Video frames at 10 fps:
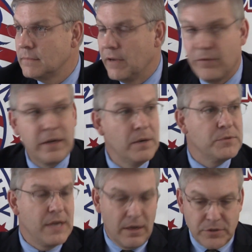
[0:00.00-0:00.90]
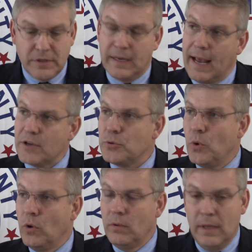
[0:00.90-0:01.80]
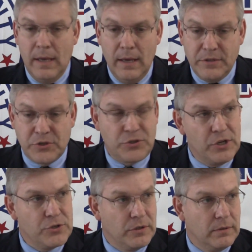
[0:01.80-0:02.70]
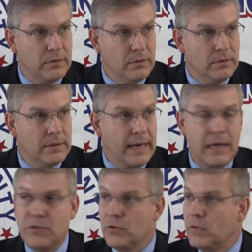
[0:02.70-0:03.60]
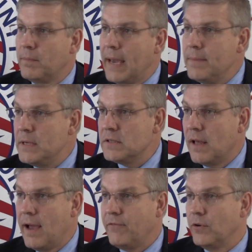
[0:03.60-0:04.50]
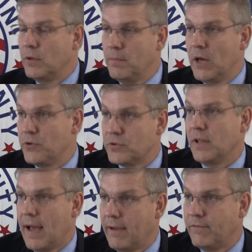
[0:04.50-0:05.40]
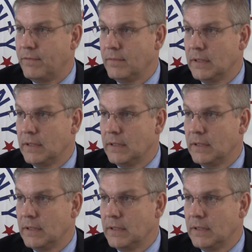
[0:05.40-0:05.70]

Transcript: If it comes down to the actual decision that either the baby's life or the mother's life,